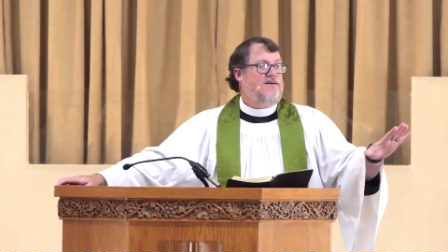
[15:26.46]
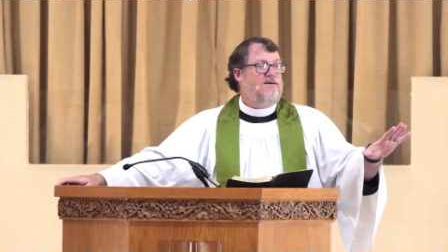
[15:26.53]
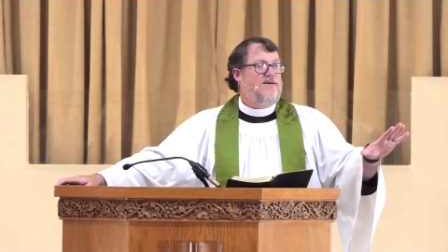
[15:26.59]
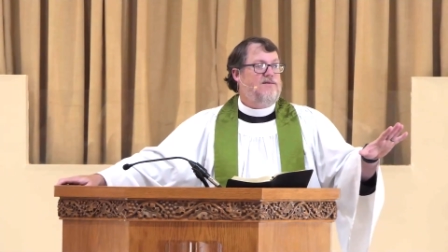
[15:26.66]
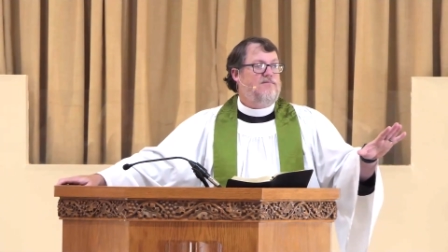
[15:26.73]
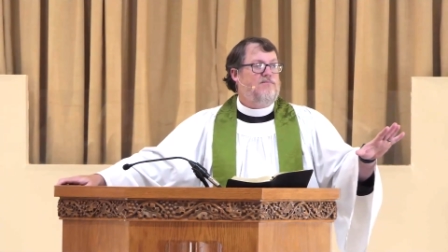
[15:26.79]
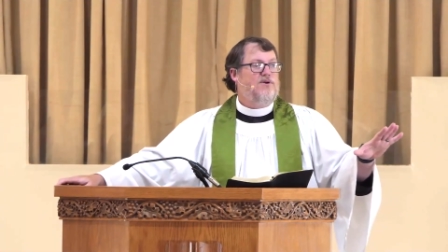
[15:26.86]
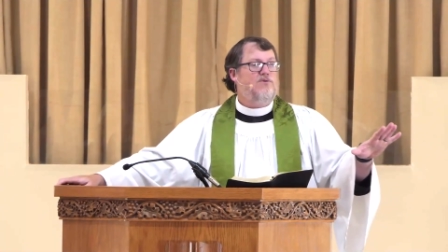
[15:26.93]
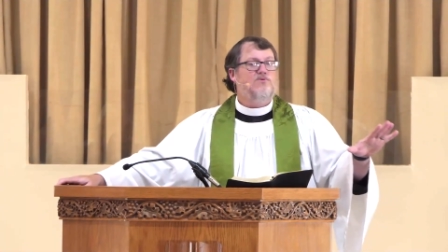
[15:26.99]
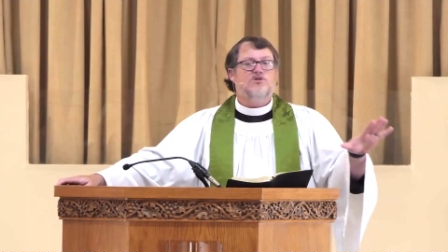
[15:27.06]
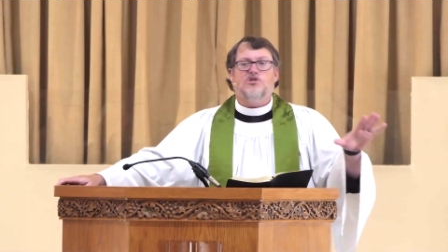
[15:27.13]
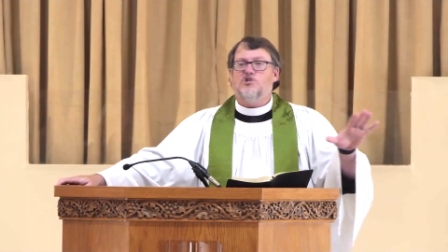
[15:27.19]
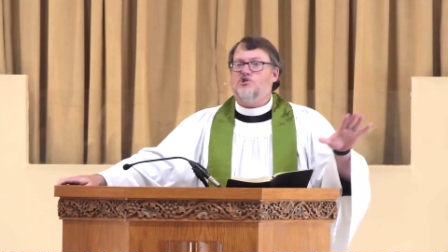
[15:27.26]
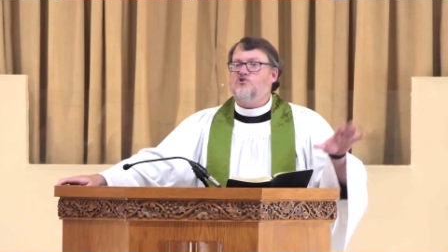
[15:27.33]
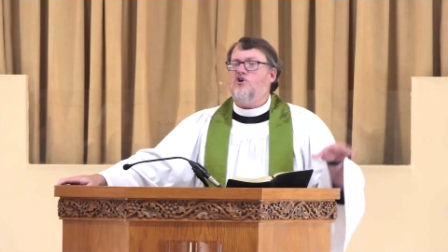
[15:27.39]
but it was a
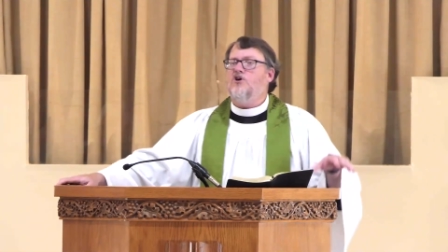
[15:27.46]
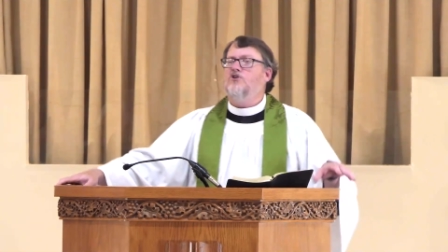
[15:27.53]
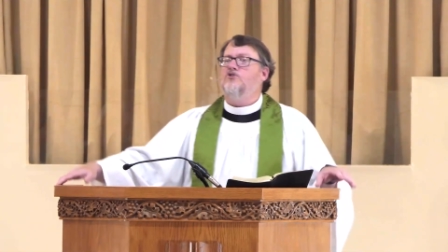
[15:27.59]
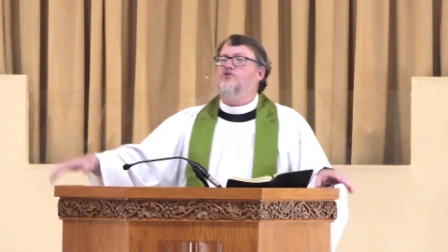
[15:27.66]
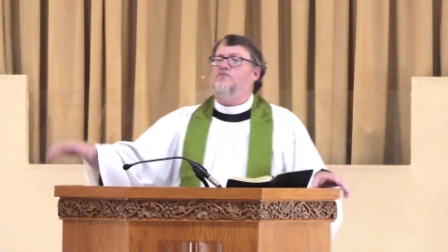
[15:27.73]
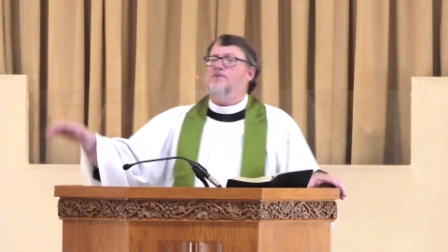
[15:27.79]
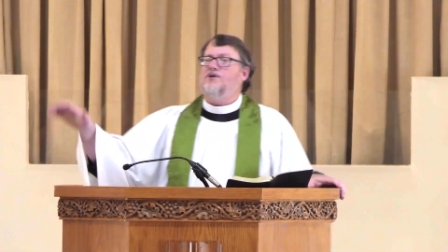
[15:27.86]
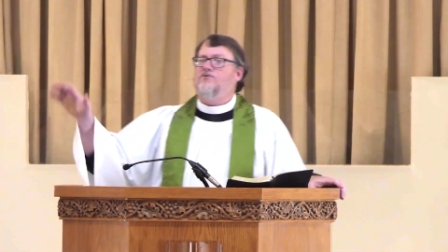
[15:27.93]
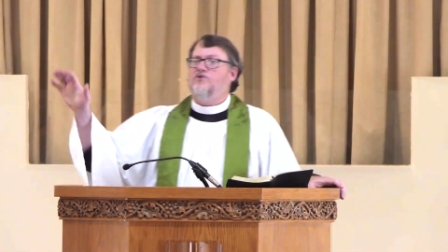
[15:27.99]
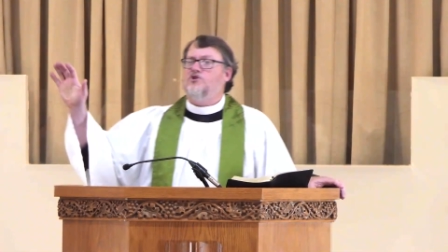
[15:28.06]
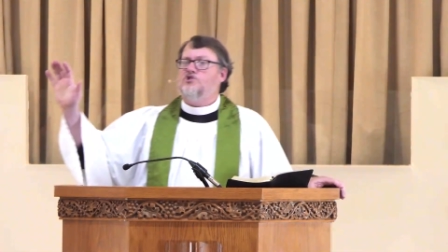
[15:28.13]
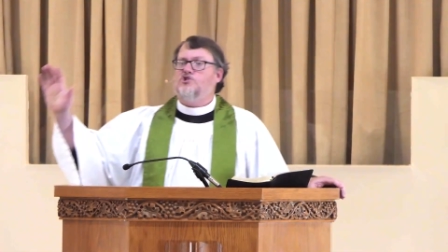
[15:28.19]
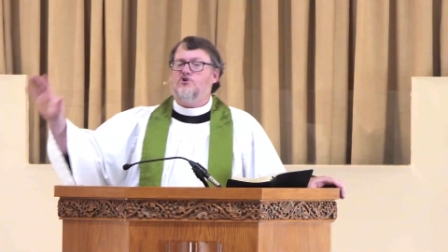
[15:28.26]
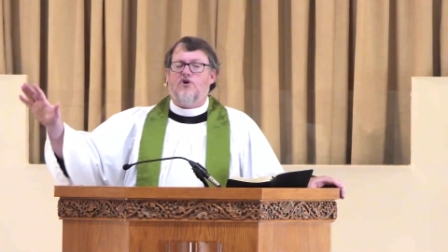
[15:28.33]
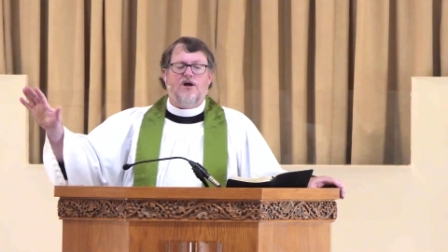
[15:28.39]
struggle to be able to
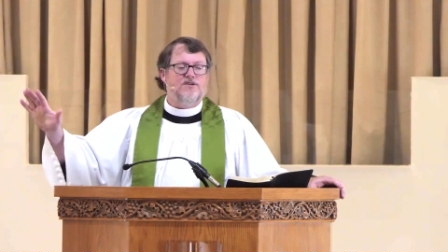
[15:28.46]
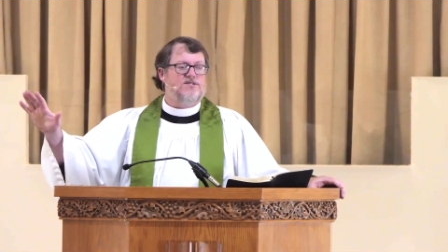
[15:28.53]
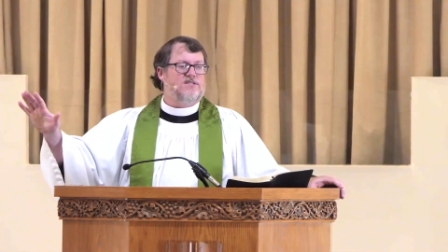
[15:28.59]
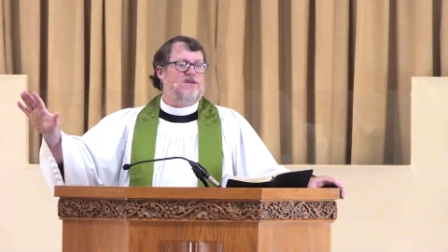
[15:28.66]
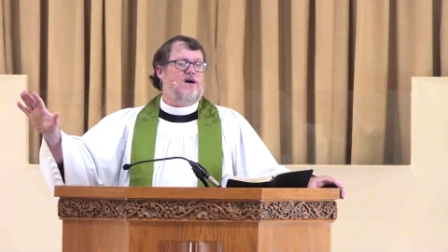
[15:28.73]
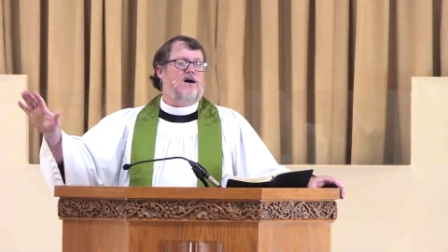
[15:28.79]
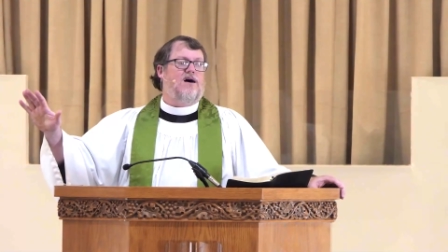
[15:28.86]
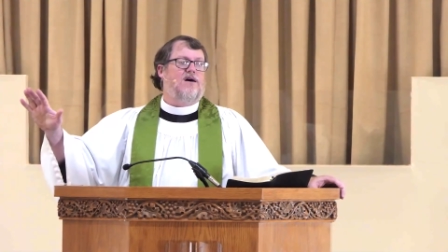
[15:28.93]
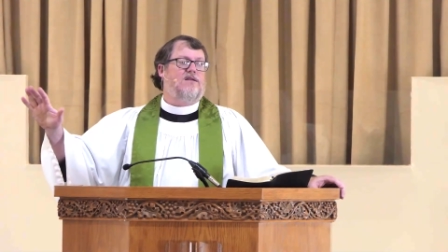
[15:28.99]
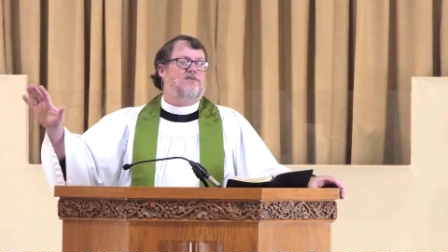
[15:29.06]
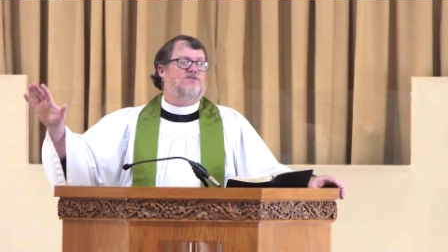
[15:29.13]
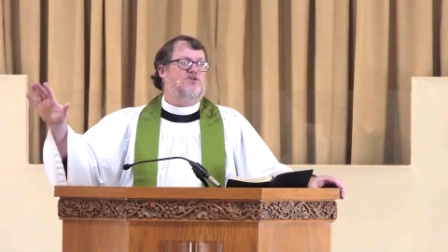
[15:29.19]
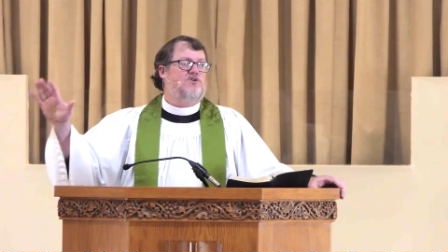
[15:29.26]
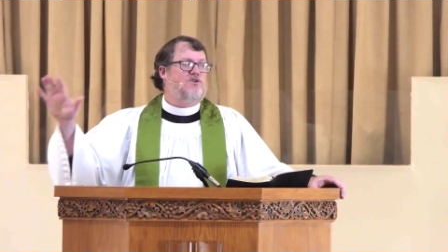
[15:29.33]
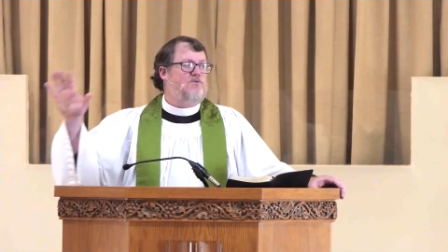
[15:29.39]
trust God,
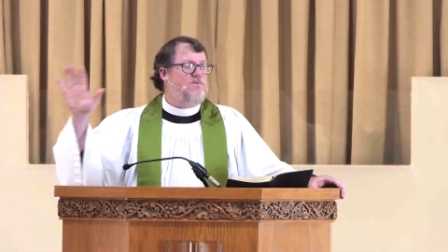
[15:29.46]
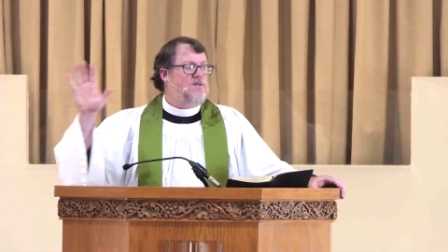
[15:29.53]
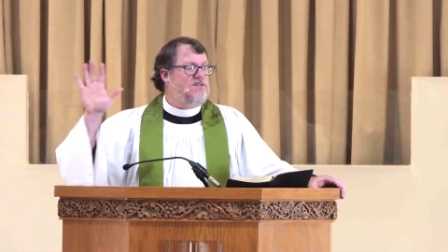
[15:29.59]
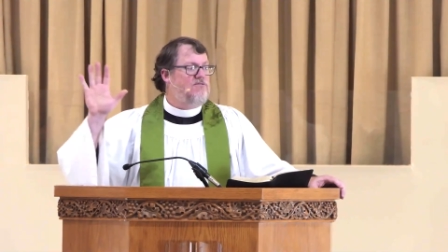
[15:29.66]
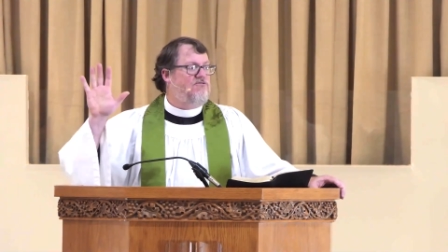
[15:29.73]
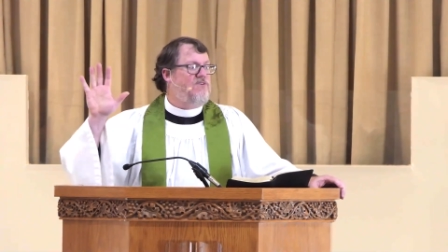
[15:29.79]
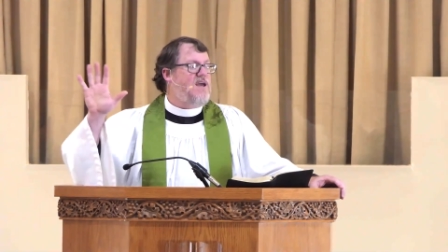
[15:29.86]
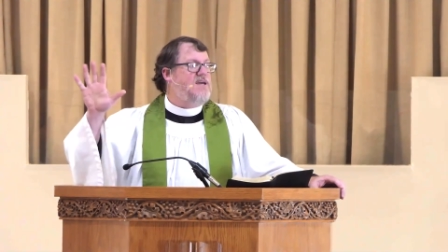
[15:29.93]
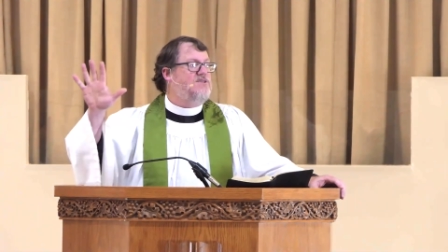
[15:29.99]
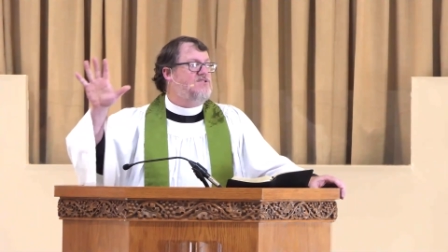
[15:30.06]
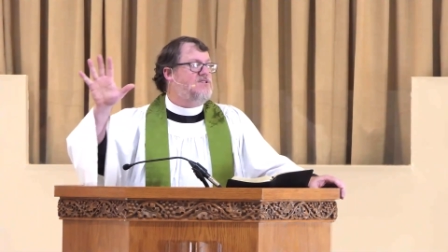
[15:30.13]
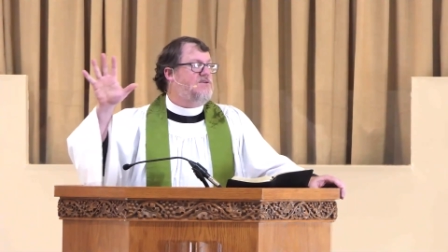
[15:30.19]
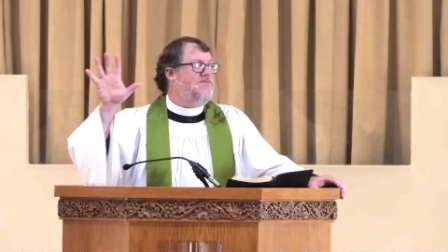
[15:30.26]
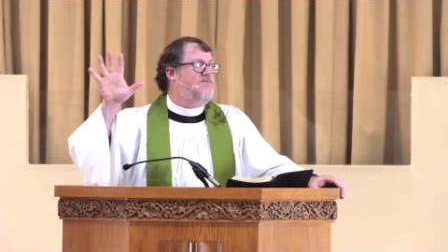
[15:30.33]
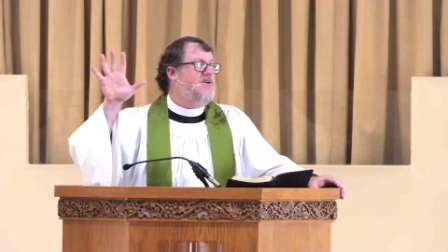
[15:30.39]
so that when the face
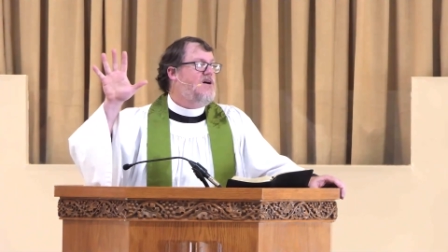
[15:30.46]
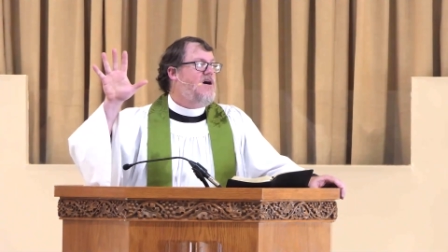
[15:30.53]
of,